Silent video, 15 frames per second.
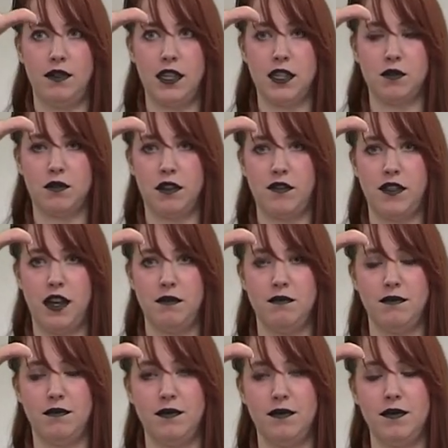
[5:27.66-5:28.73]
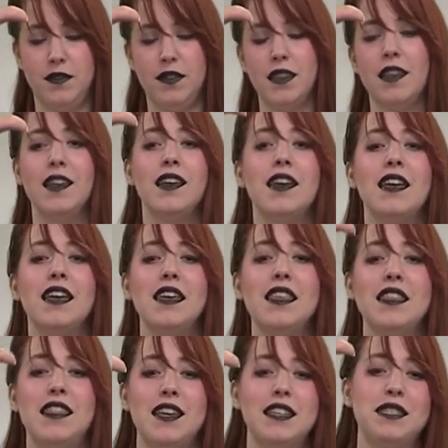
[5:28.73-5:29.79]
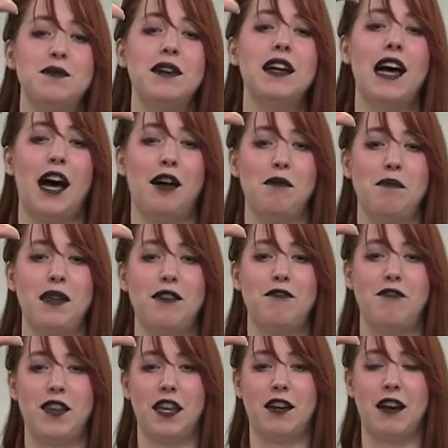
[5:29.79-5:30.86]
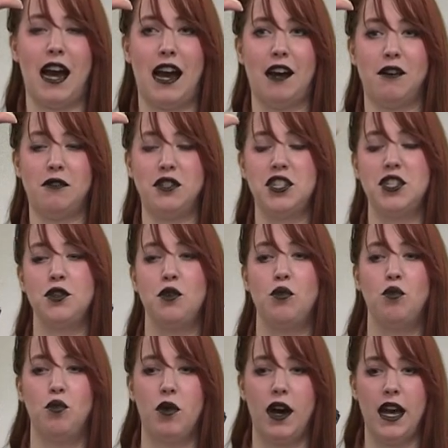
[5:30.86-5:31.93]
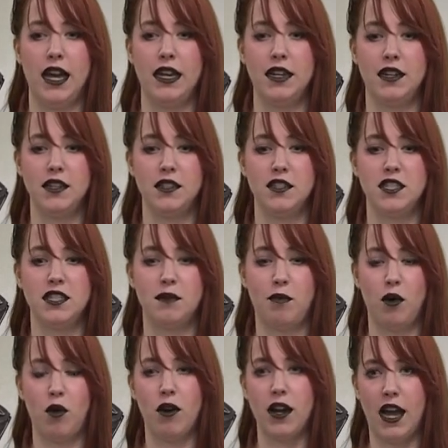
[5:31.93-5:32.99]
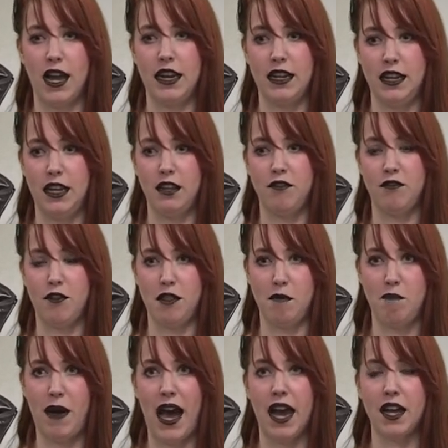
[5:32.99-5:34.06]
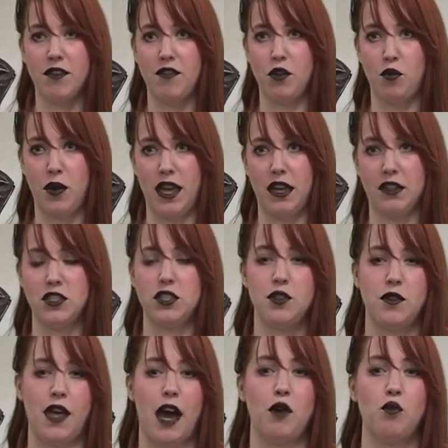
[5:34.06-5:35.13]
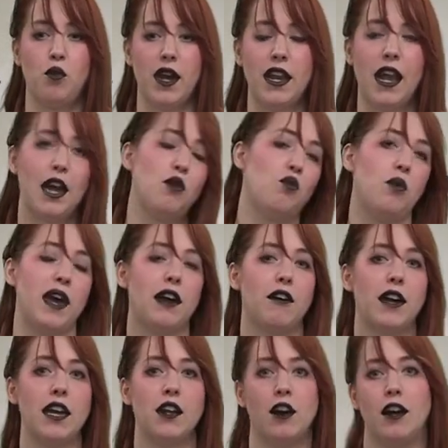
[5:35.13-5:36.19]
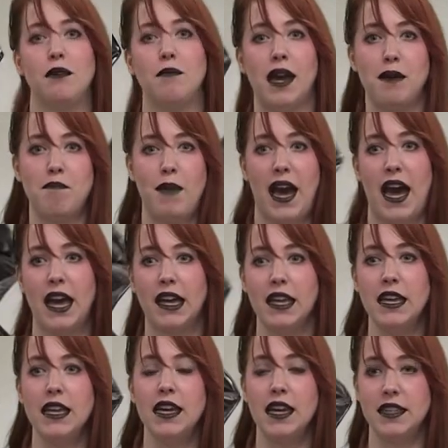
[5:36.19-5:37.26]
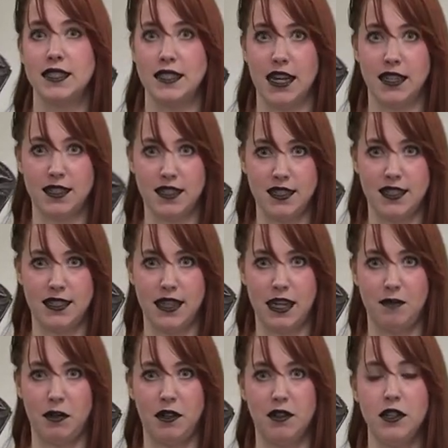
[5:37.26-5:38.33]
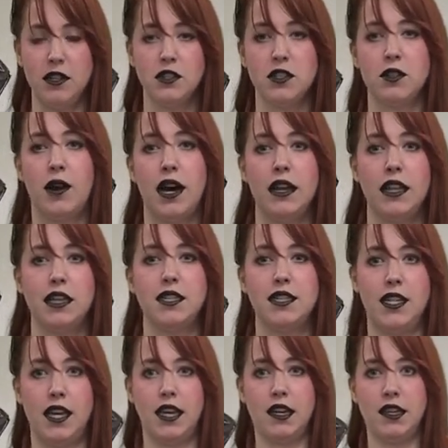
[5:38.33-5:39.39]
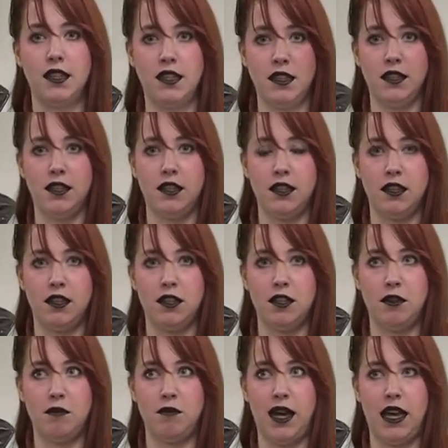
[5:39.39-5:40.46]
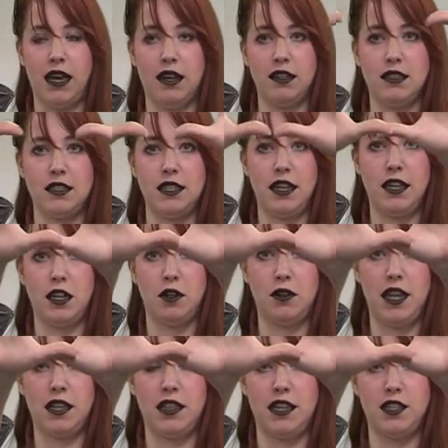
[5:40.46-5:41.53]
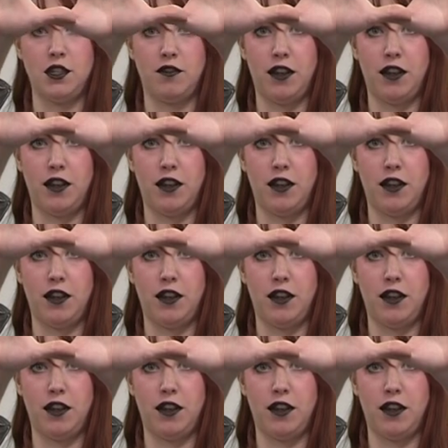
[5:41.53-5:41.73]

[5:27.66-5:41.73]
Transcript: This rule of thumb. This will help me figure out what support I need for the back of the wing so that when I wear it on my back, it's nice and stable. So I like to take my hands and go like this,